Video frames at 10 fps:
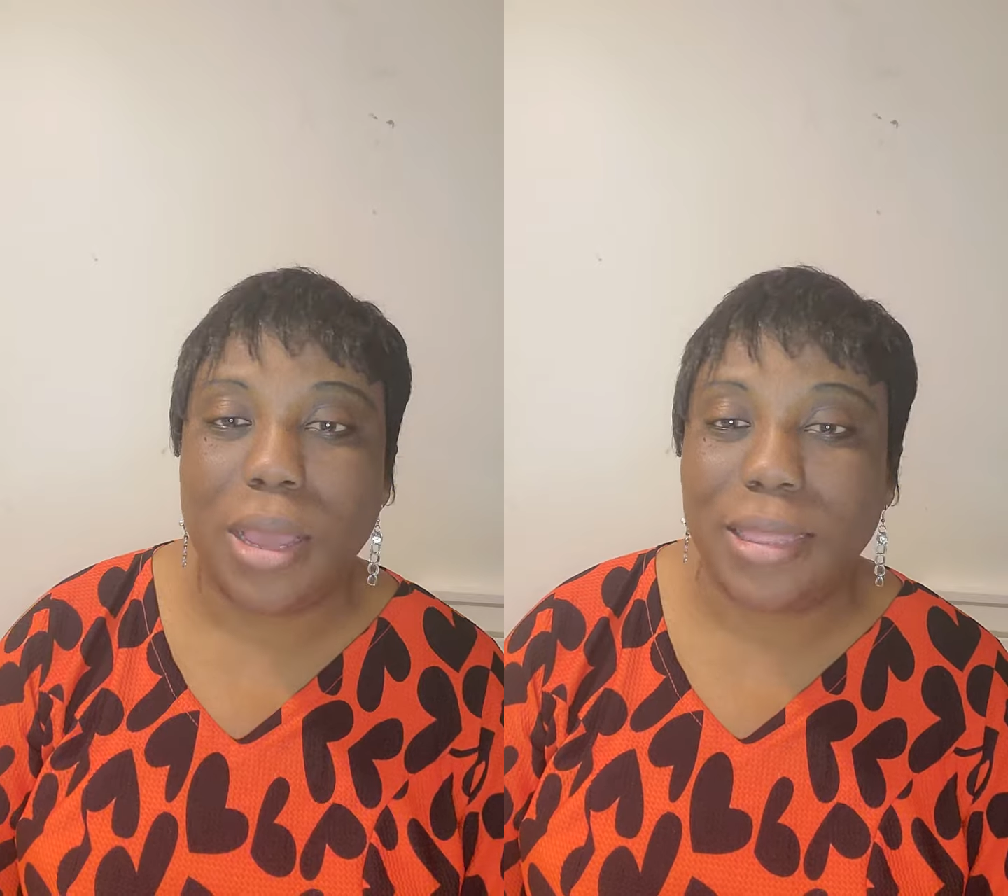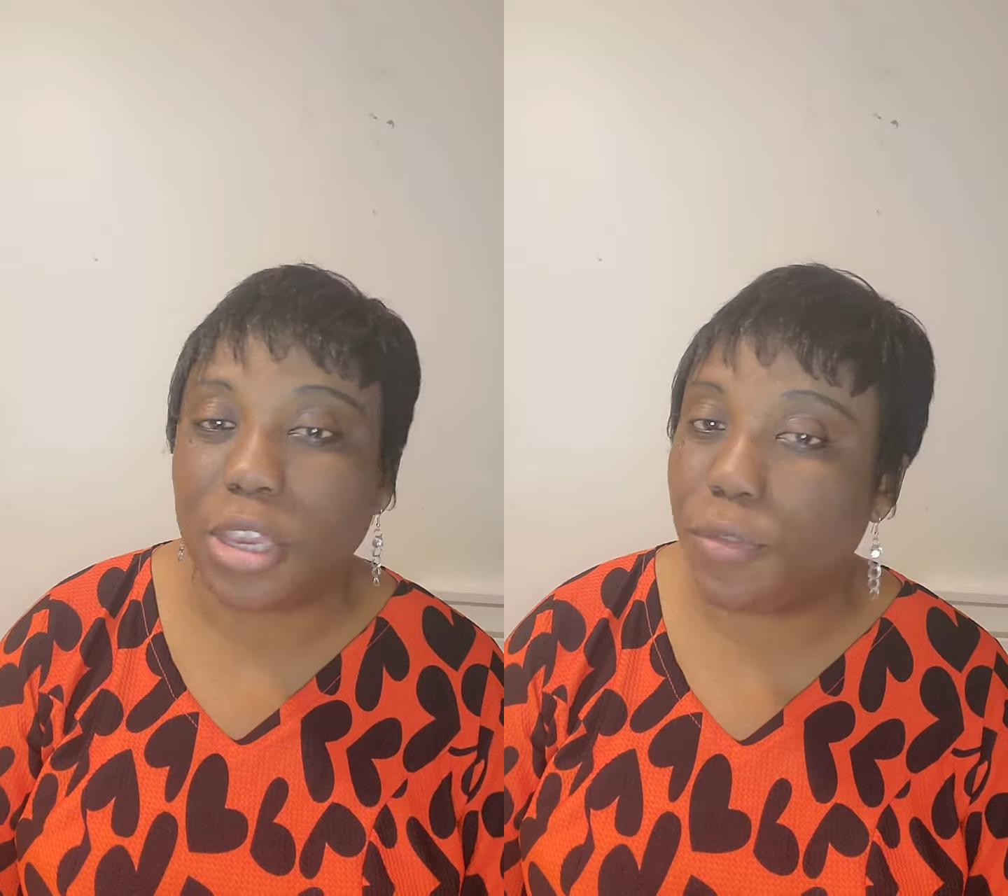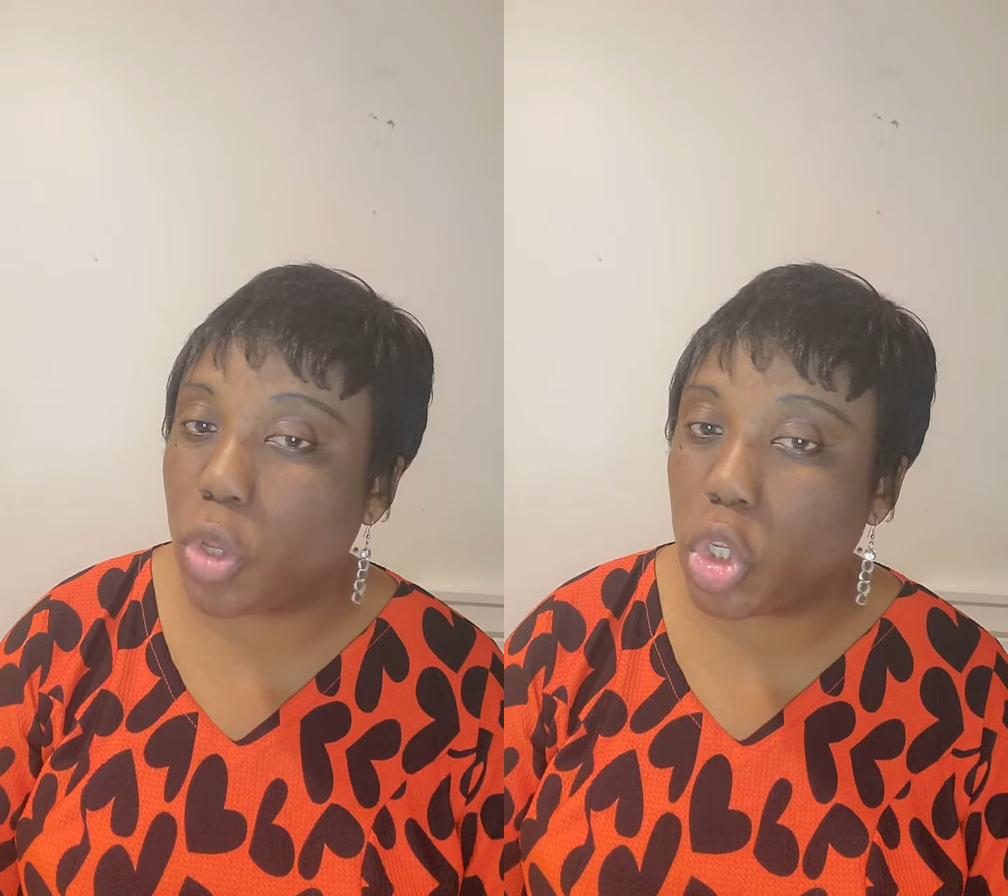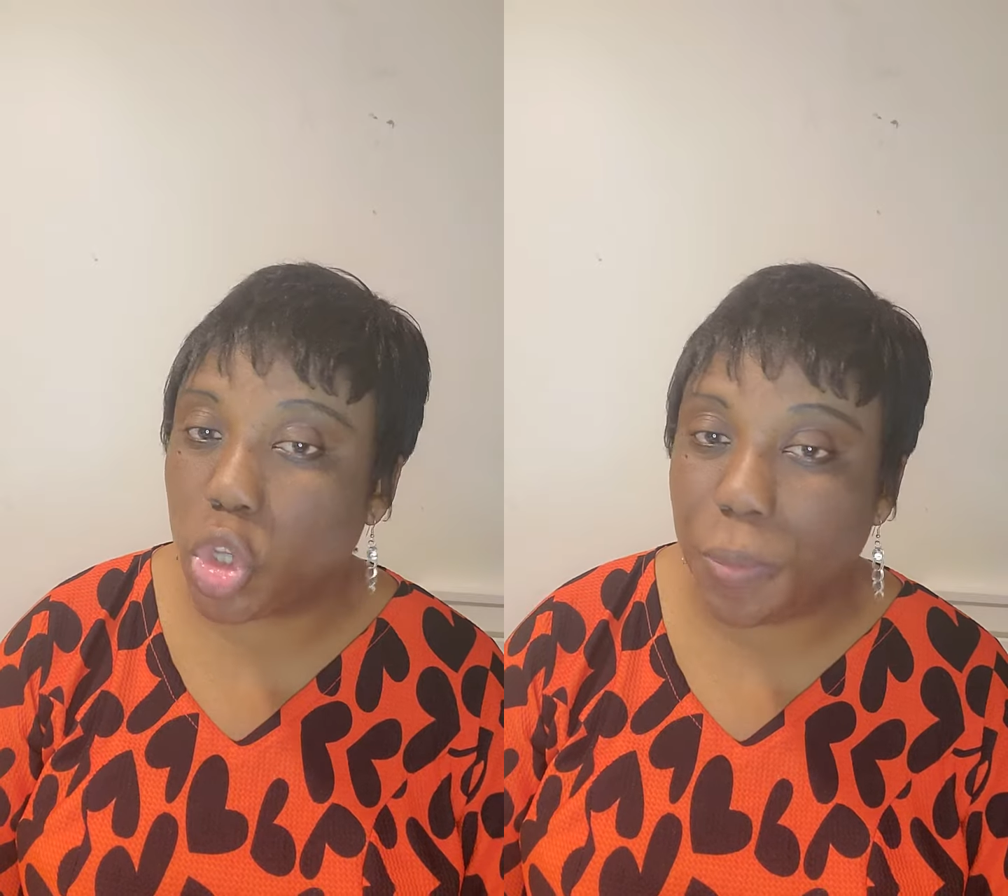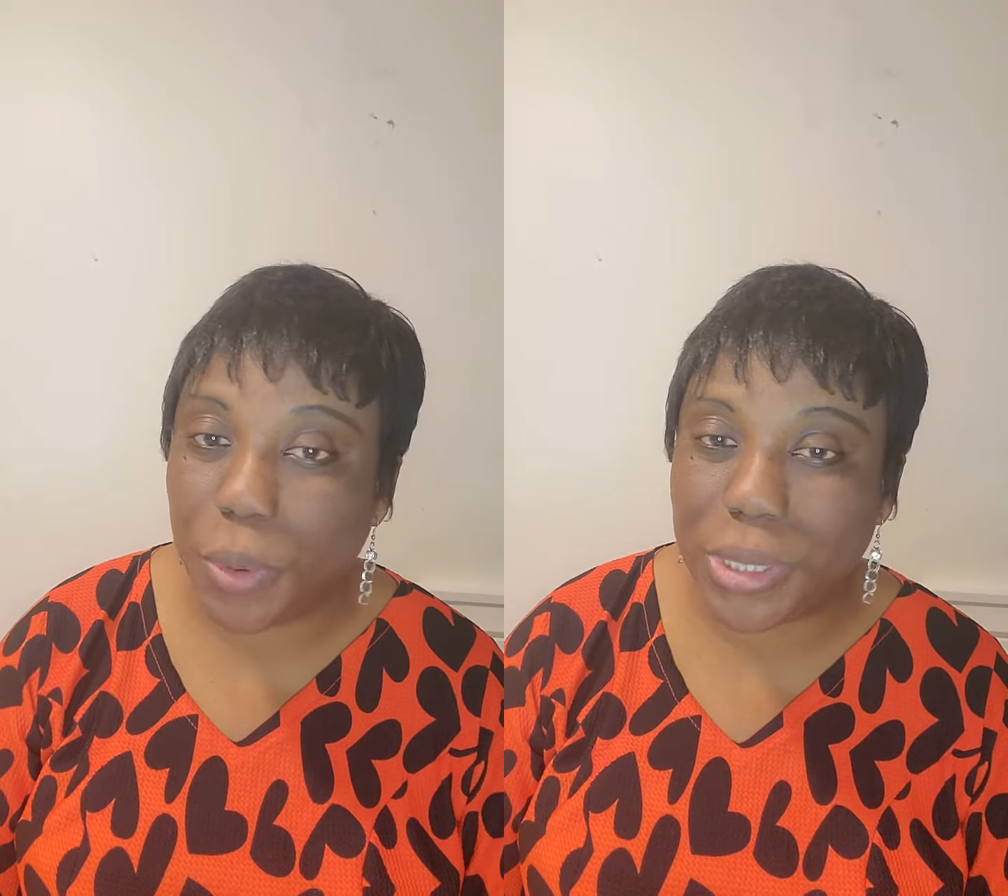Thank you for your
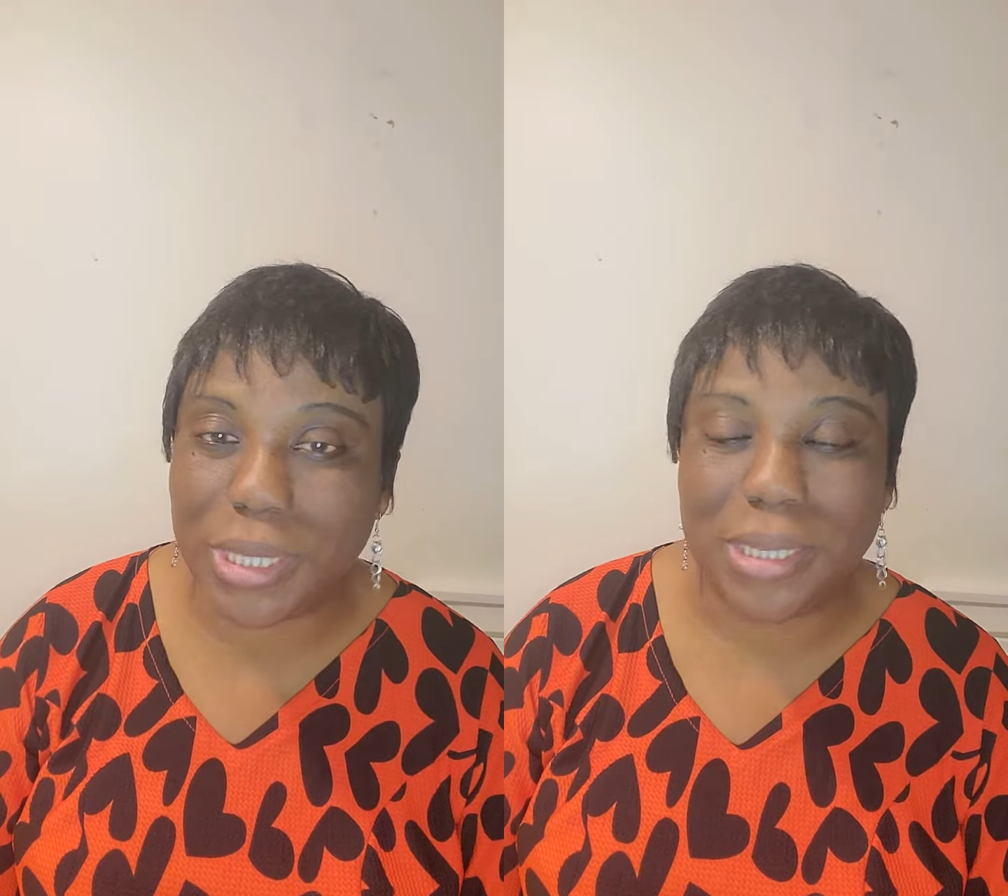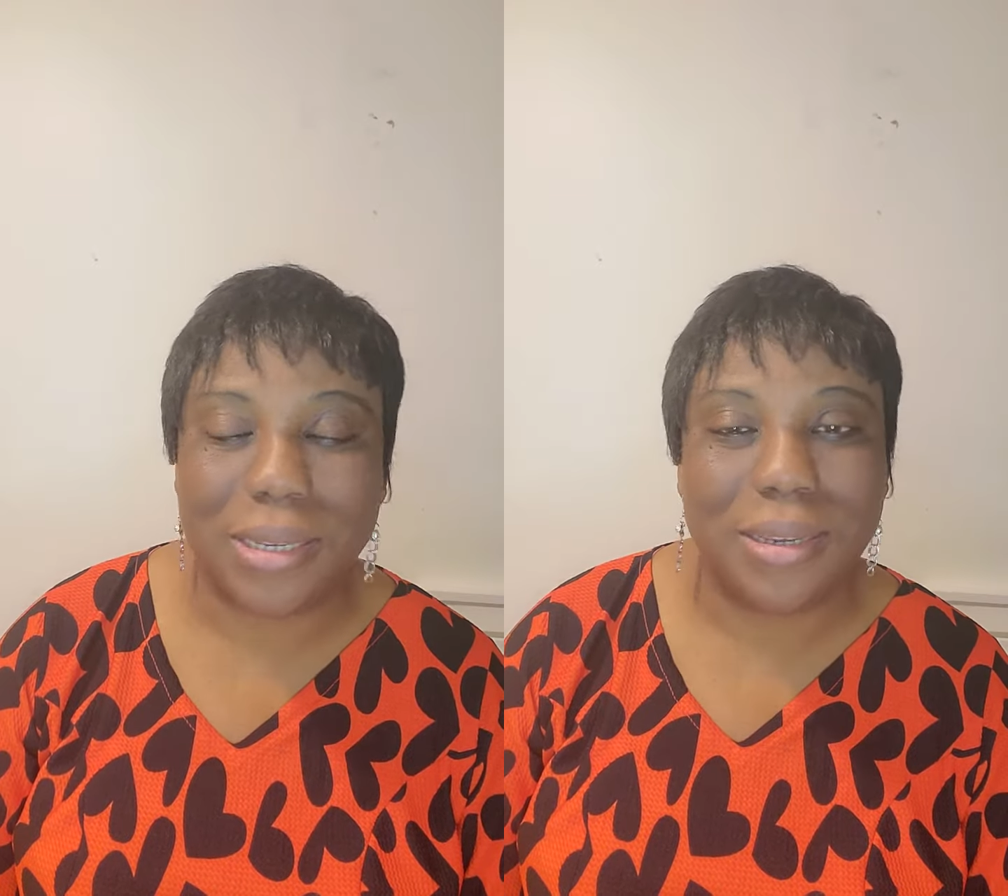support.